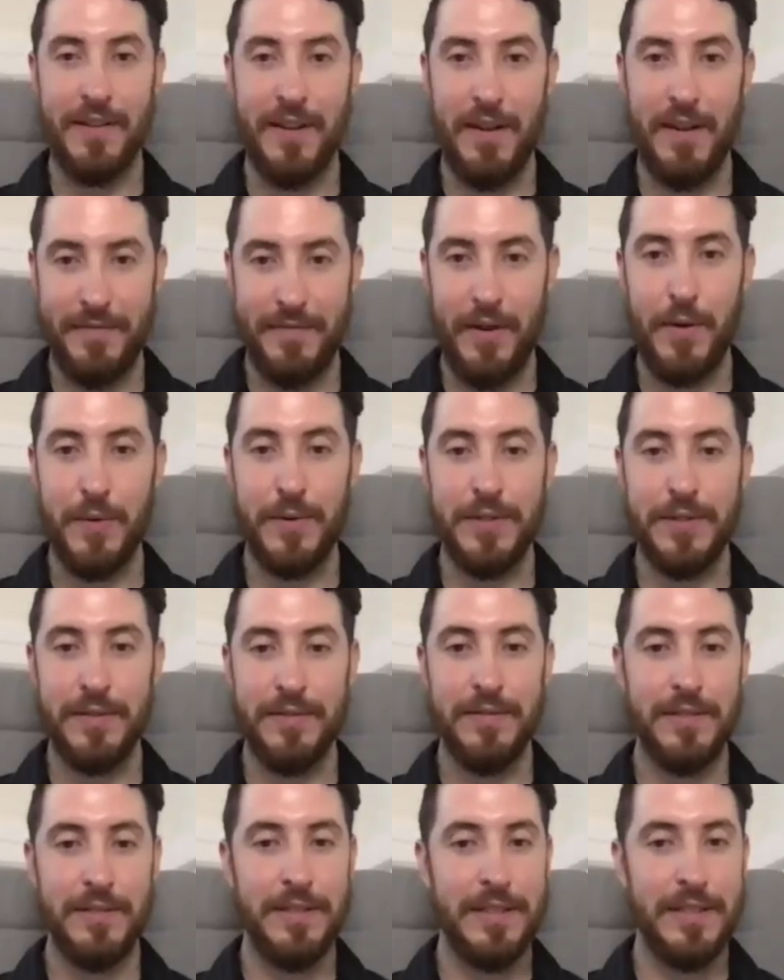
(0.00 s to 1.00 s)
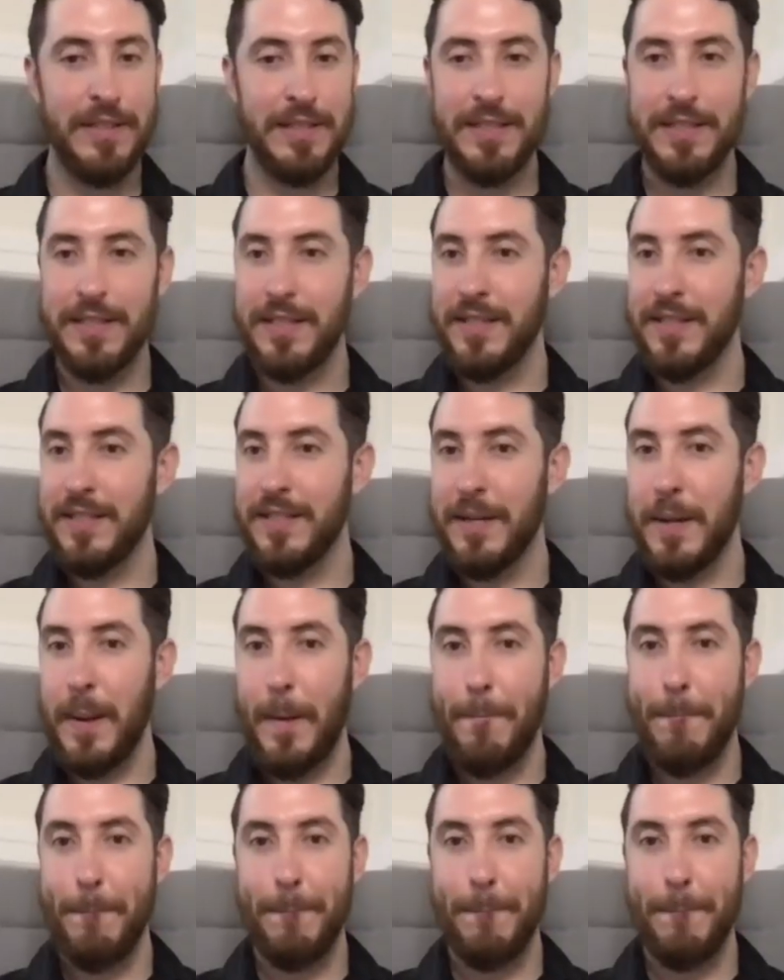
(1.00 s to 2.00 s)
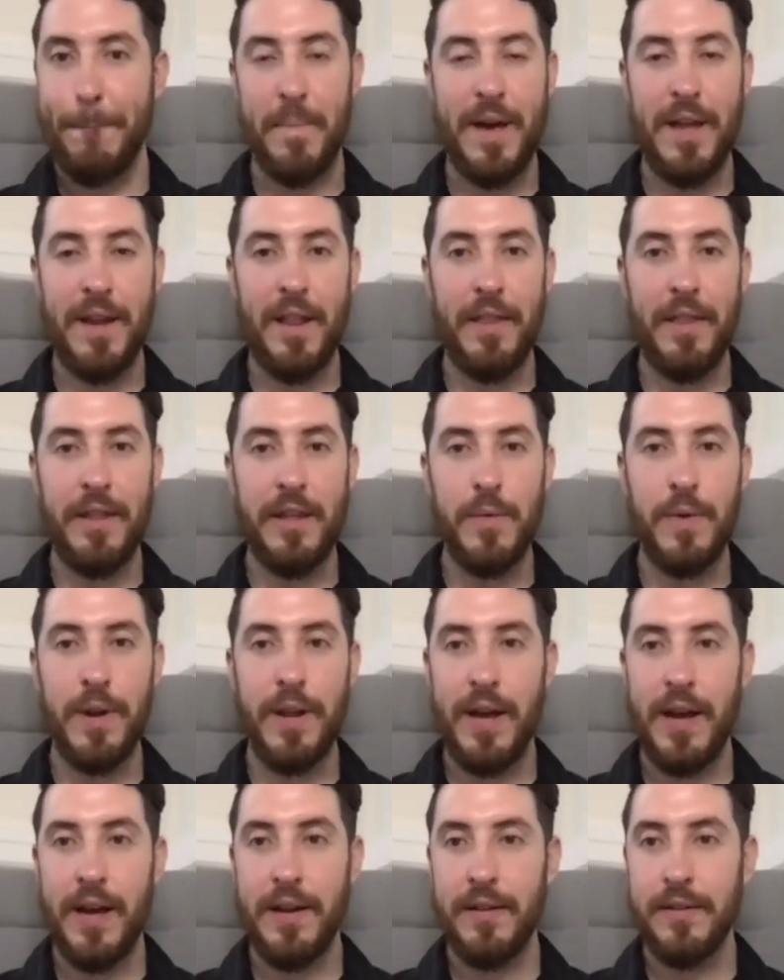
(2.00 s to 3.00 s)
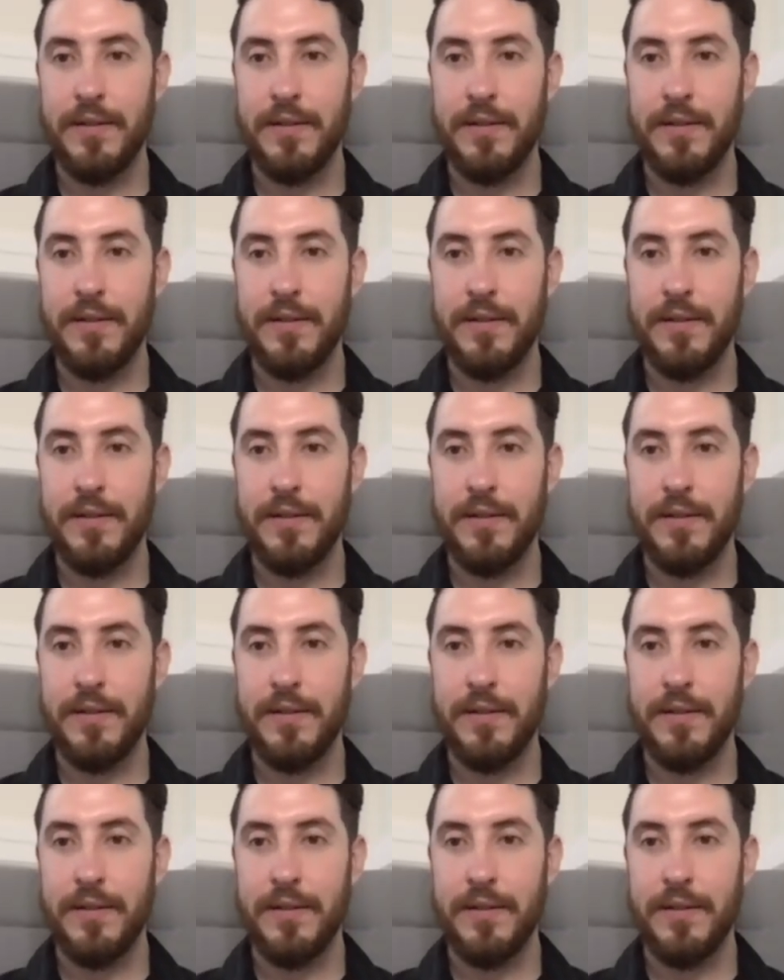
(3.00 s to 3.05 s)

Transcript: and vote. Amanda, anything you want to add?